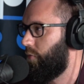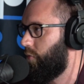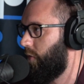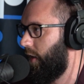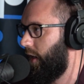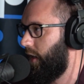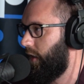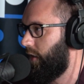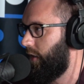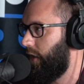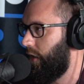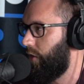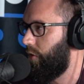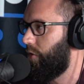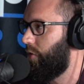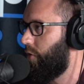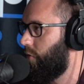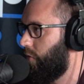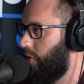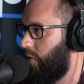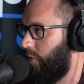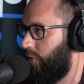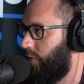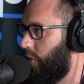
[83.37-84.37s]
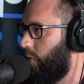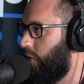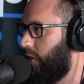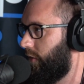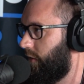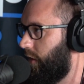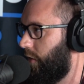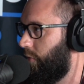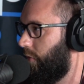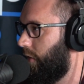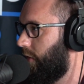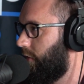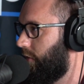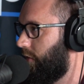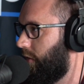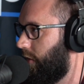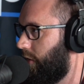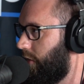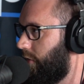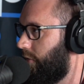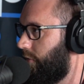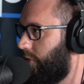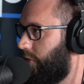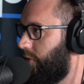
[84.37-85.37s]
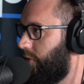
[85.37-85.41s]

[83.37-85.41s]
rank in Google for what they want to.